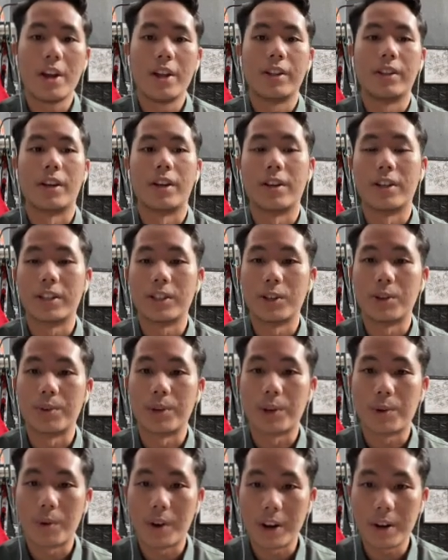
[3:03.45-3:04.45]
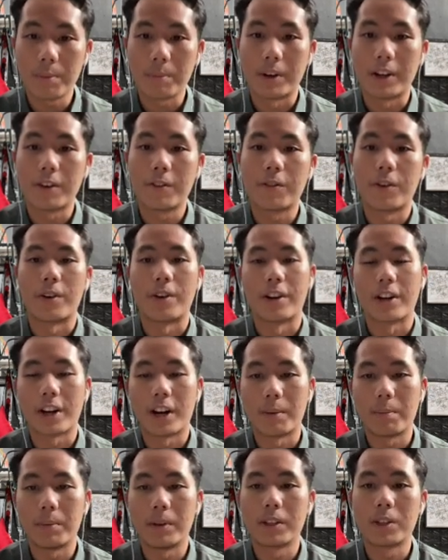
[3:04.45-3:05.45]
there is no requirement for a
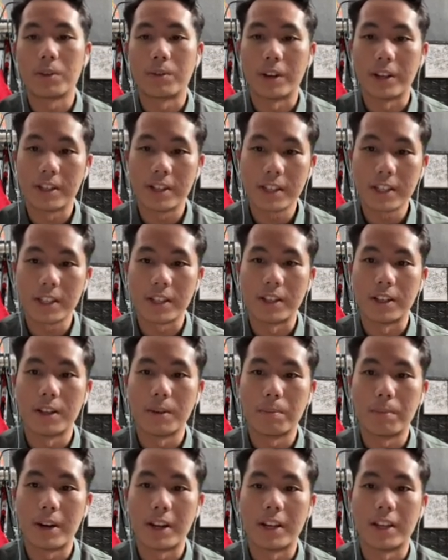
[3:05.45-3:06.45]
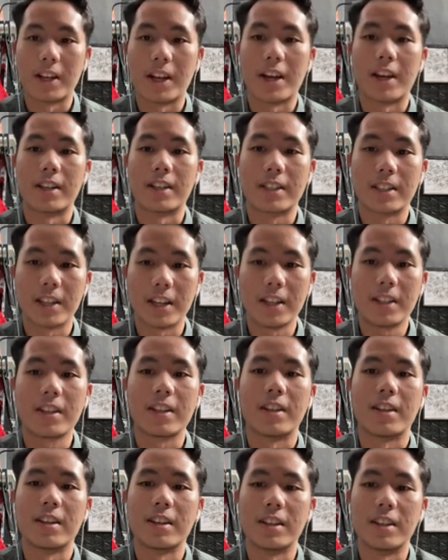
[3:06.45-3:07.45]
couple to register, but it had
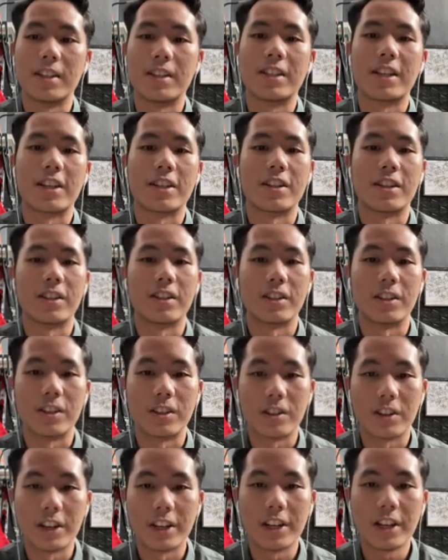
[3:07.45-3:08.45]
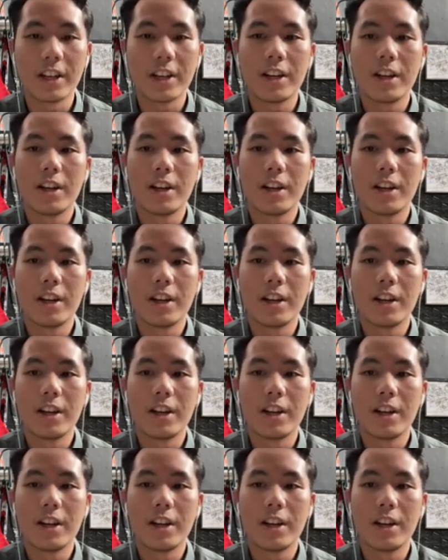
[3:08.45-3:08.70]
stated in Section 33